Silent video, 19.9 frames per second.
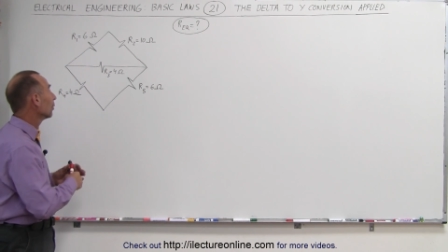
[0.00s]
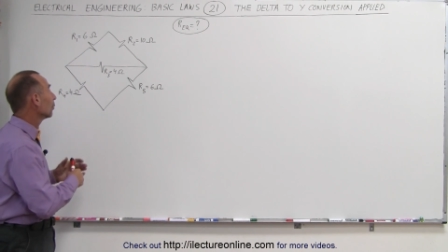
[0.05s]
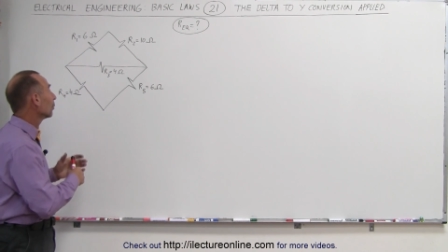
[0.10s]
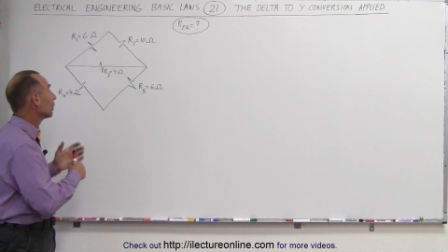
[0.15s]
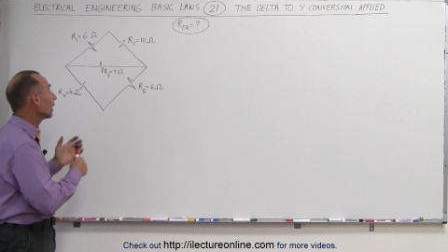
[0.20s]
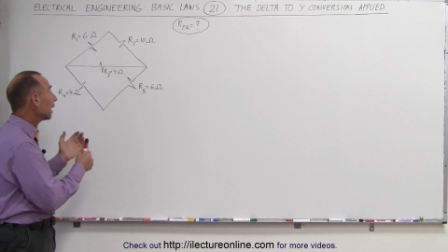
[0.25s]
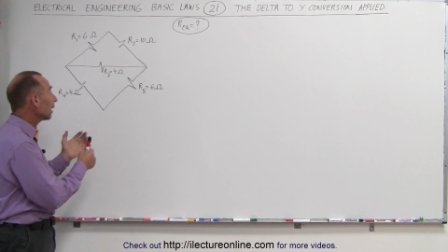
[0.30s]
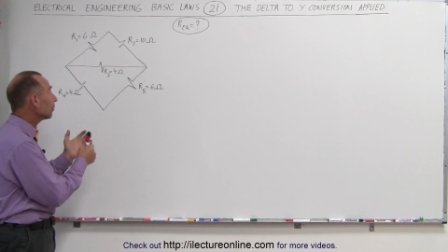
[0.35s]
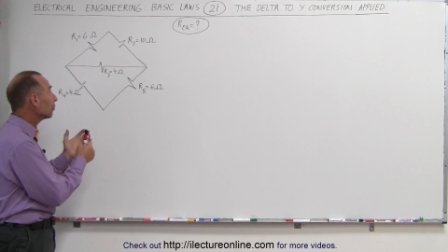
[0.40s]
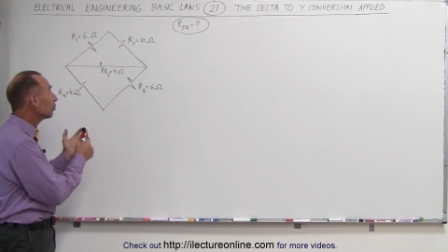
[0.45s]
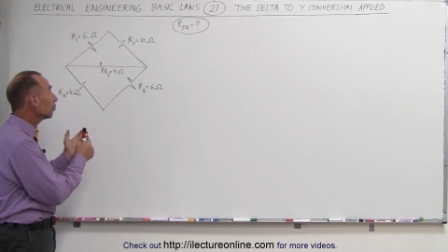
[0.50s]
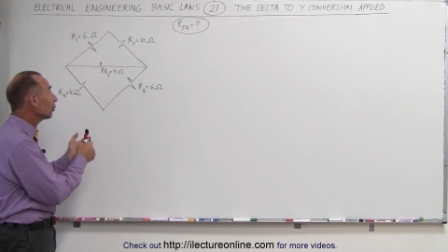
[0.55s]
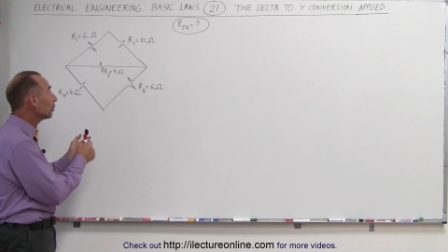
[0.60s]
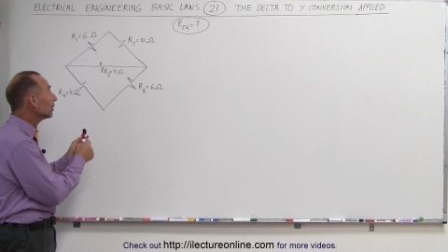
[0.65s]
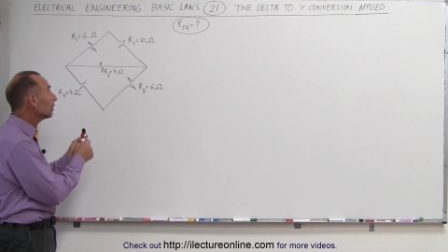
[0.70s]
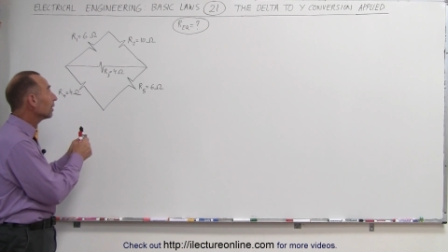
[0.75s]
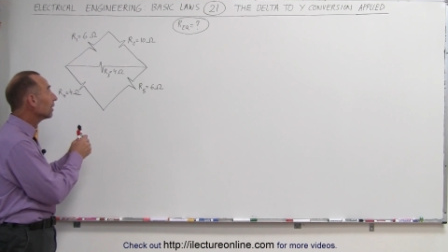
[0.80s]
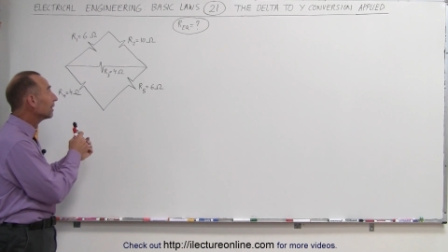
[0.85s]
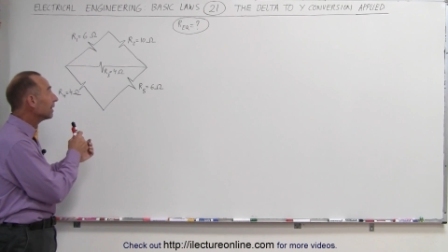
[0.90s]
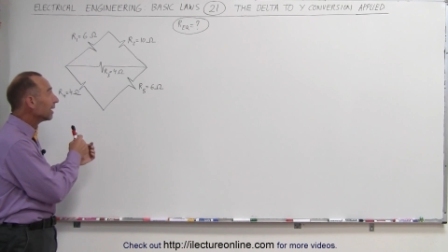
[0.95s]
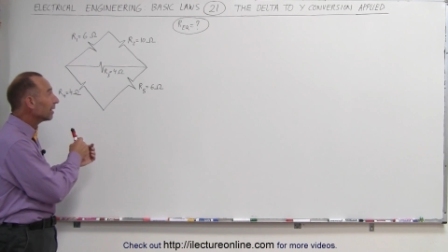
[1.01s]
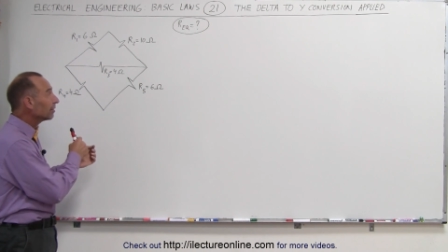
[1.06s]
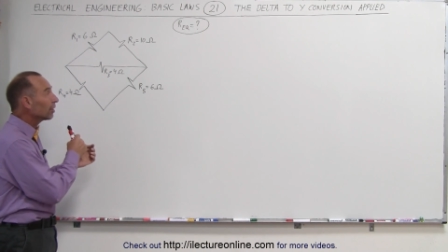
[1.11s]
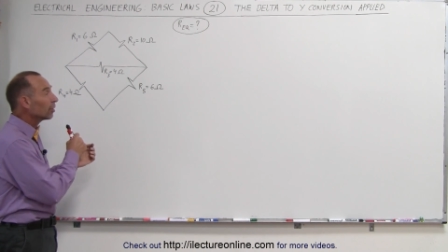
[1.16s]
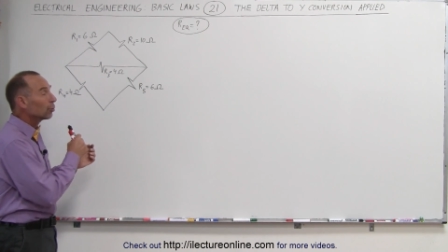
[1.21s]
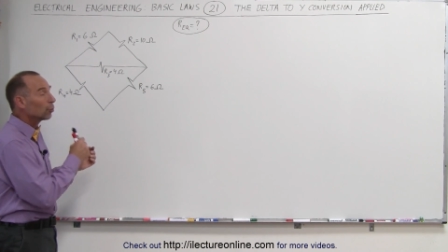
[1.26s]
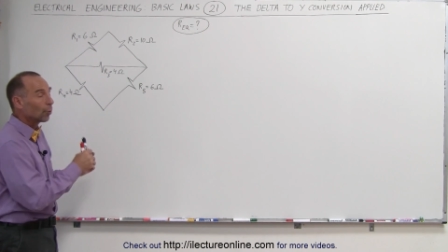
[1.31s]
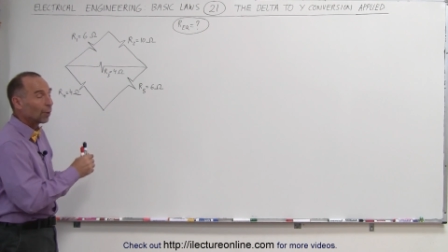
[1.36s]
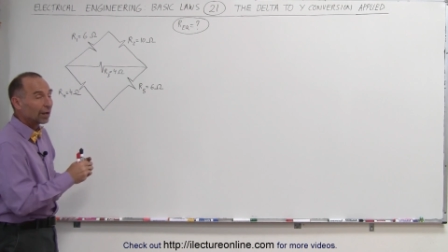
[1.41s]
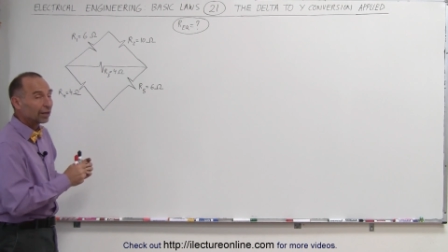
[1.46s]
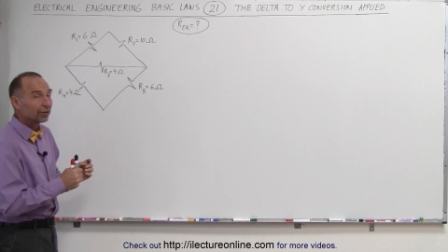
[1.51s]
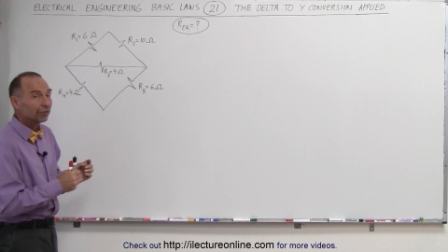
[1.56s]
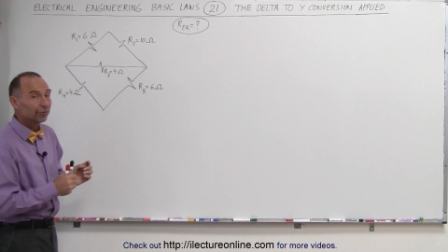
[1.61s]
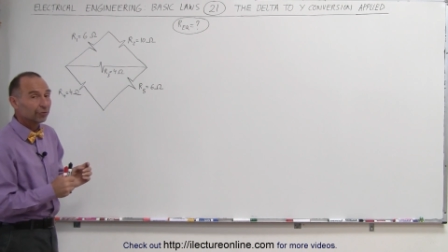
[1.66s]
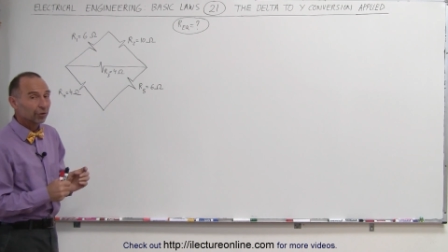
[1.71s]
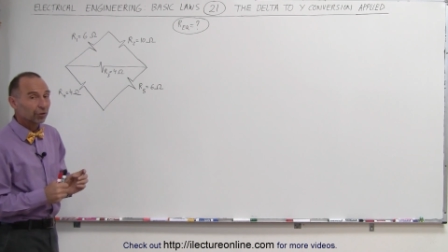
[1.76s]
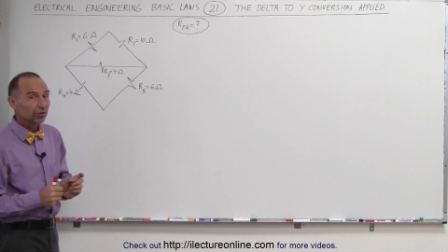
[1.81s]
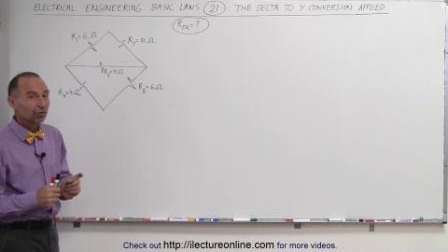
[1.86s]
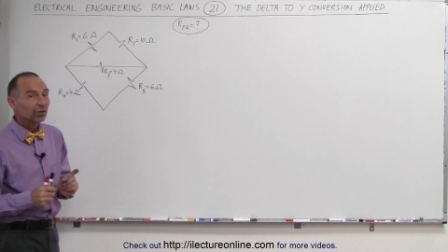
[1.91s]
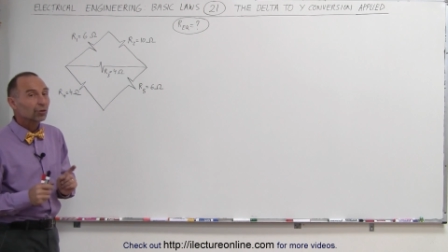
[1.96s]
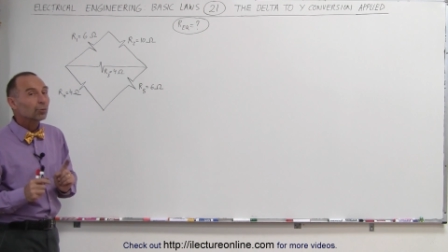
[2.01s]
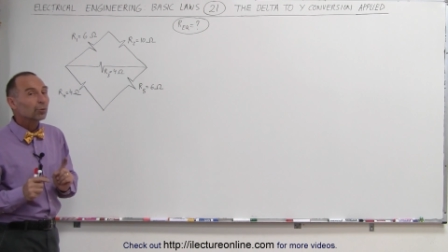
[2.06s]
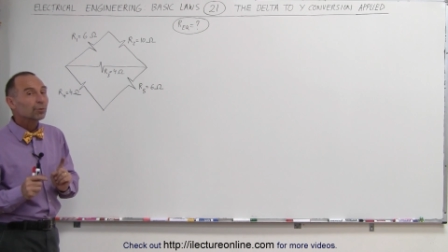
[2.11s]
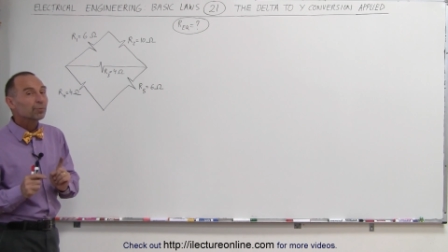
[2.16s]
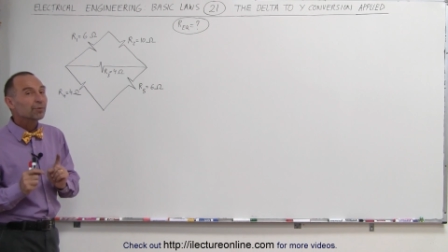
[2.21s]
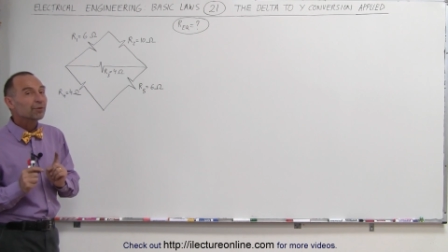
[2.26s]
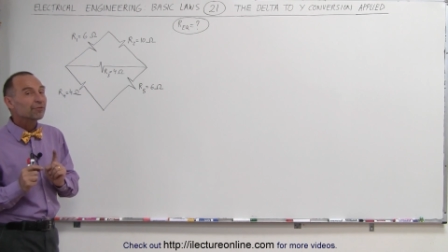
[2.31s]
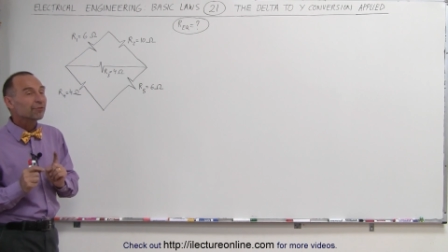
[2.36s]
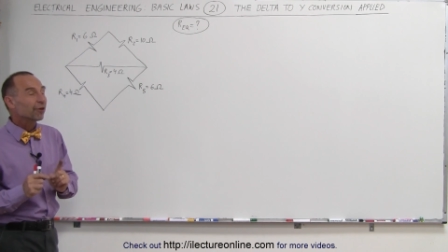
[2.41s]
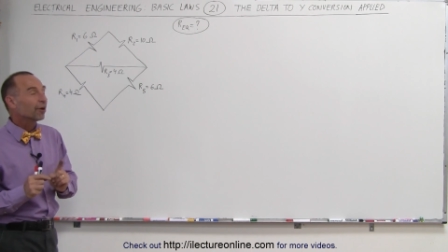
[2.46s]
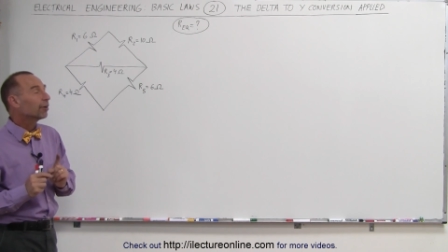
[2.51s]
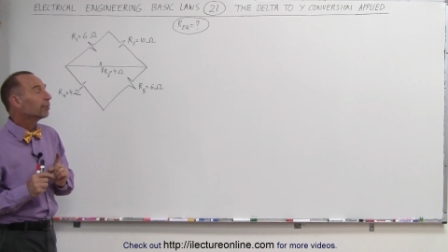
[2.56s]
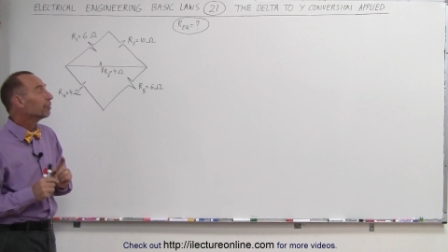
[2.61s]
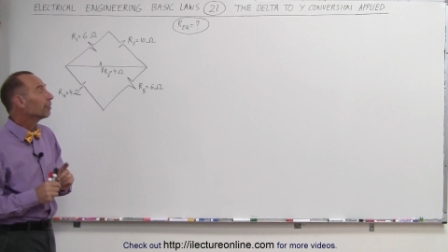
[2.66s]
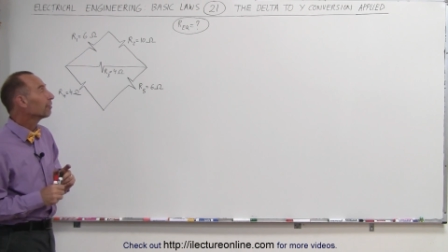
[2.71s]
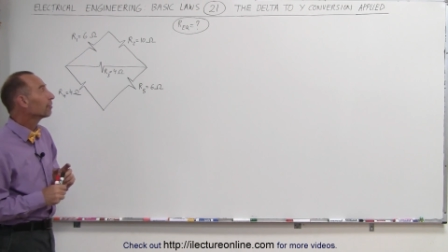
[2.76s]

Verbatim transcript: Without doing the delta to y conversion, it would be very